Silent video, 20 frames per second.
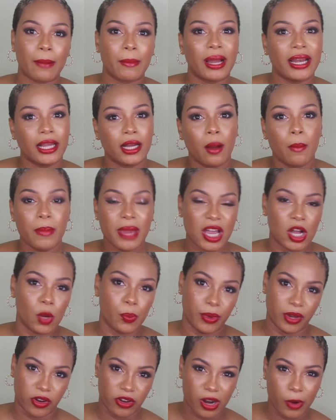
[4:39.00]
my little
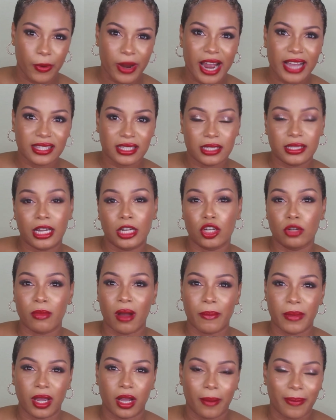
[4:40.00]
makeup area where I sit and do my
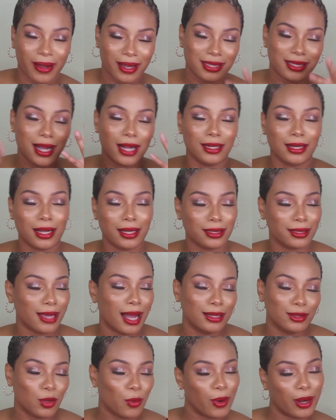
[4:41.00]
makeup, because y'all
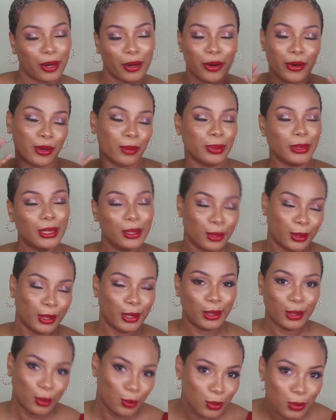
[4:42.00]
know a girl be looking
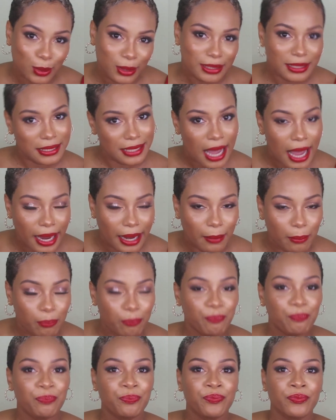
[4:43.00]
cute all the time.
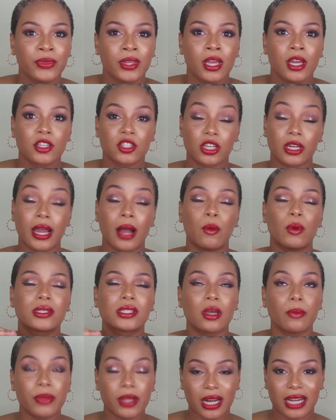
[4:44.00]
So that was
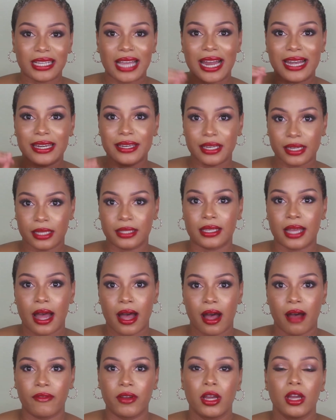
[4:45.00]
something that I needed to
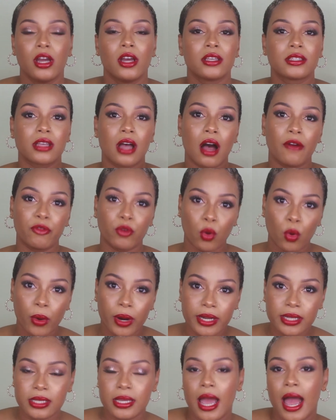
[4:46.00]
have. So of
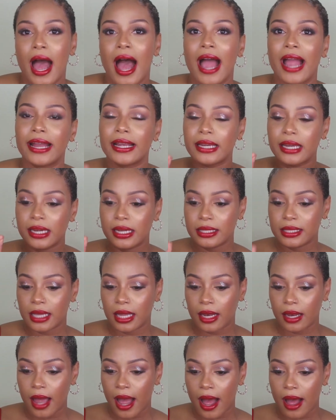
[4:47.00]
course, I needed to
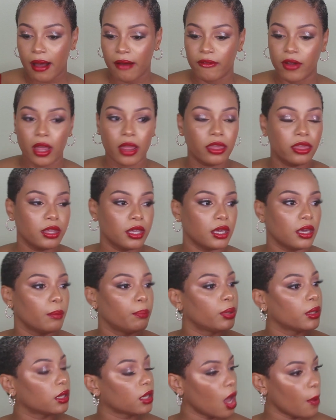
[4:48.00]
have the
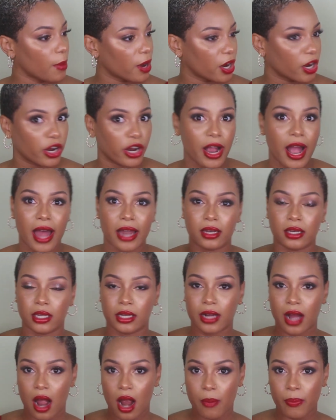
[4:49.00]
plumber and the
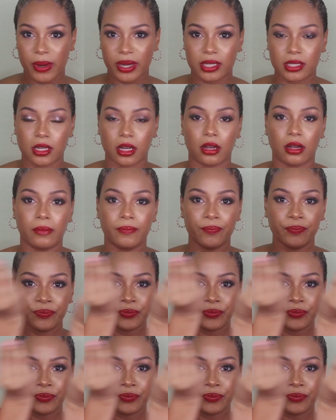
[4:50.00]
carpenter